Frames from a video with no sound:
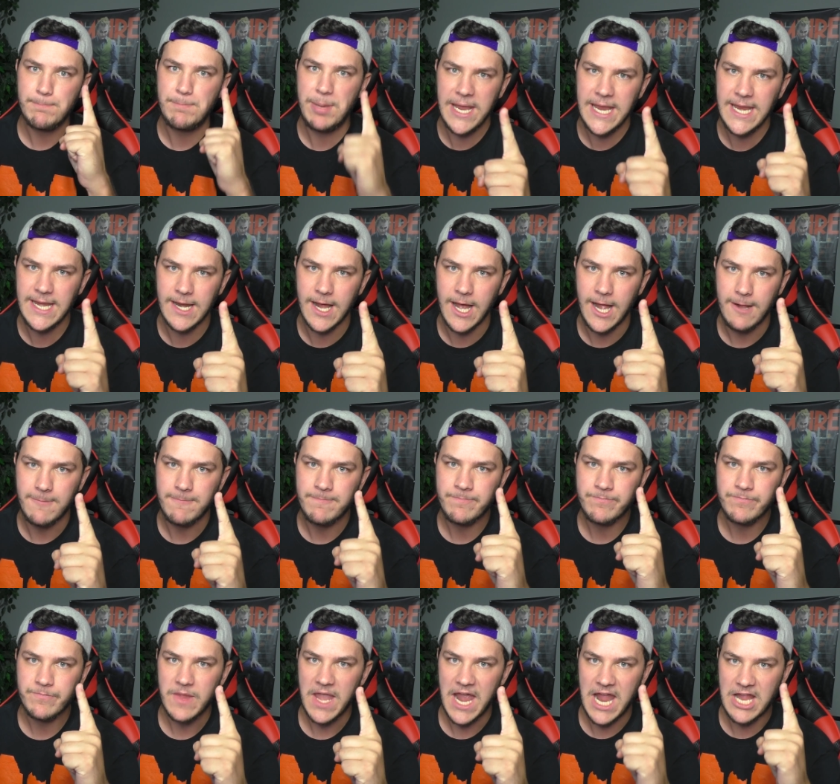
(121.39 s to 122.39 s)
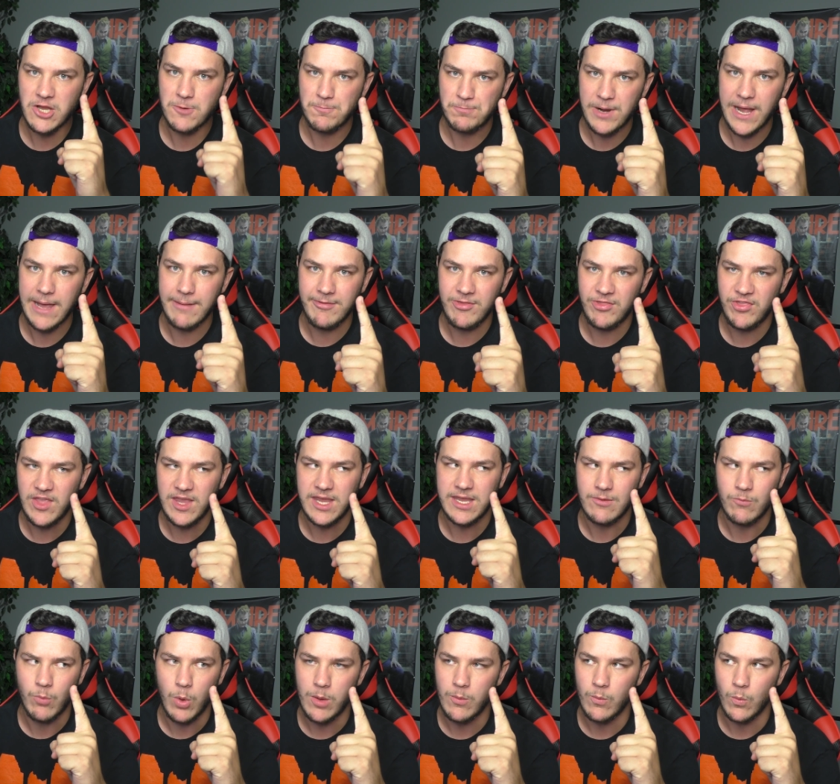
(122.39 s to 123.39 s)
peanut. And you're probably
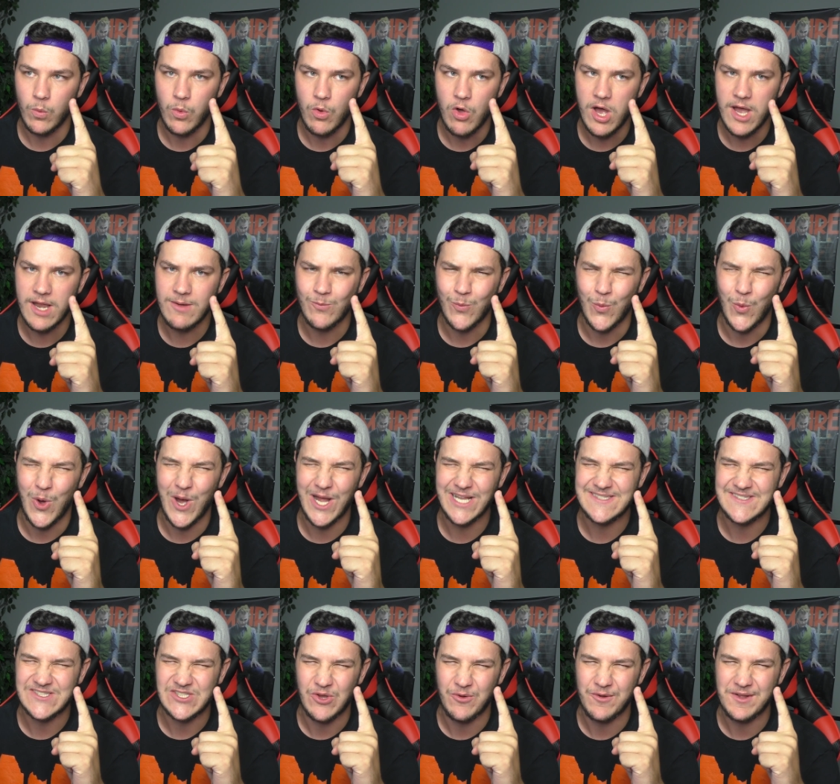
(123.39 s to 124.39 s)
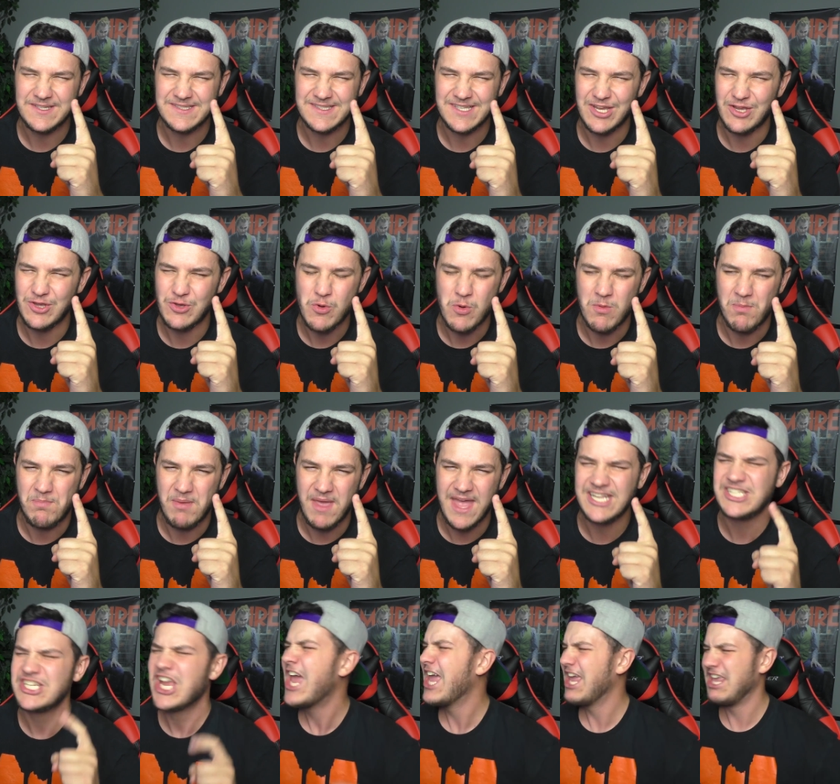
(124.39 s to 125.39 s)
thinking, what, one? One? Seriously? Are you a
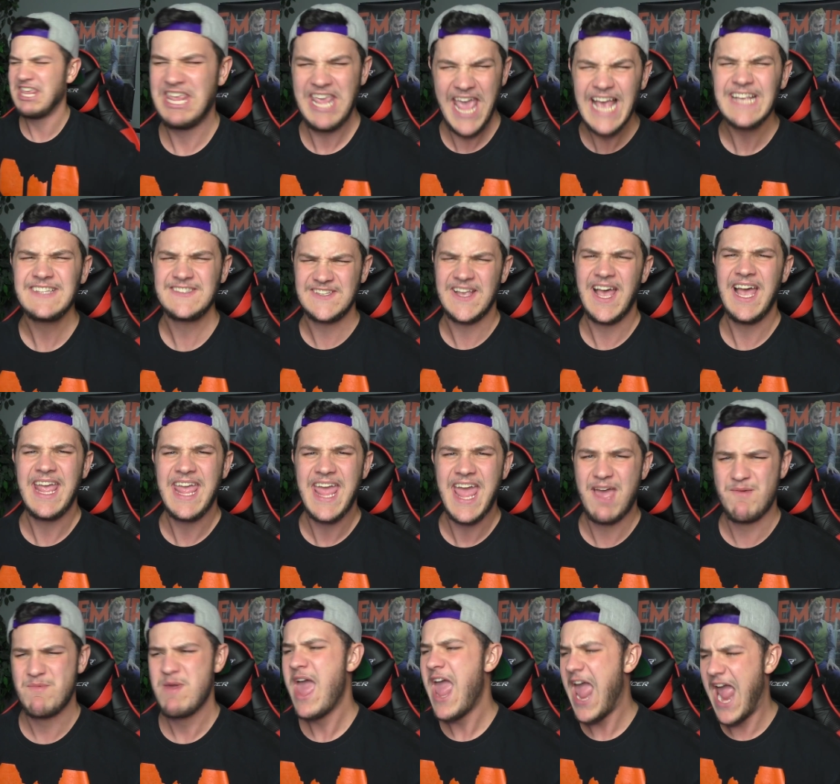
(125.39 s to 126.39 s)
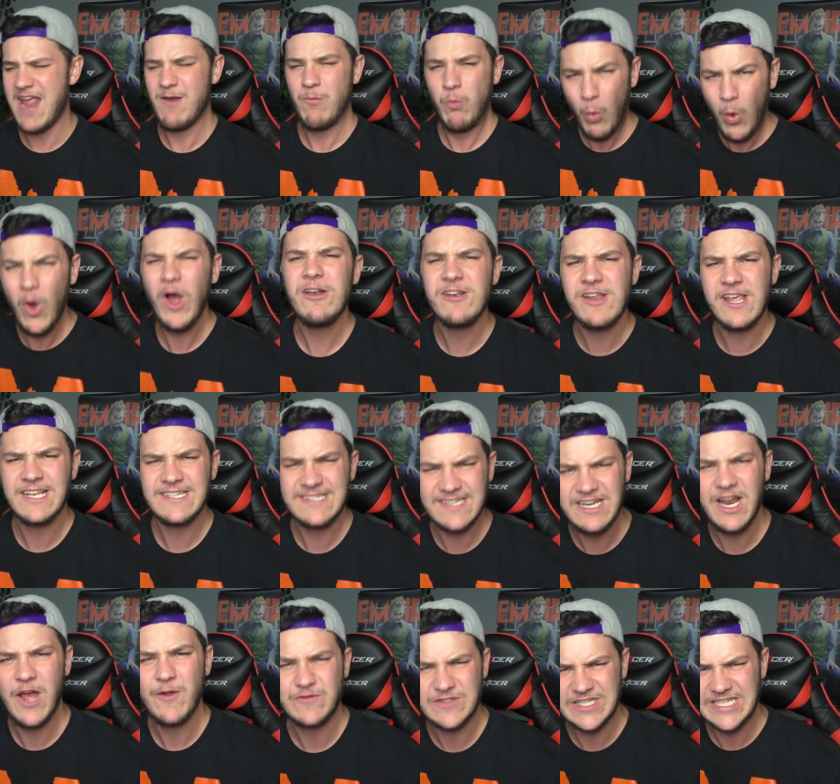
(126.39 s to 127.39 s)
bitch? Yes, I am. And one is
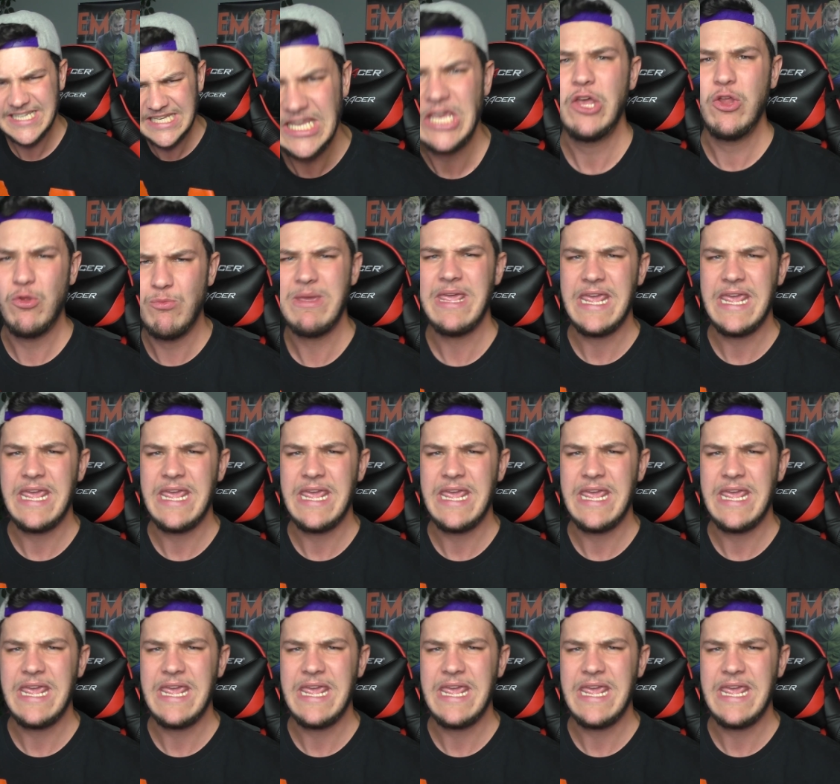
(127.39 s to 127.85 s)
enough to kill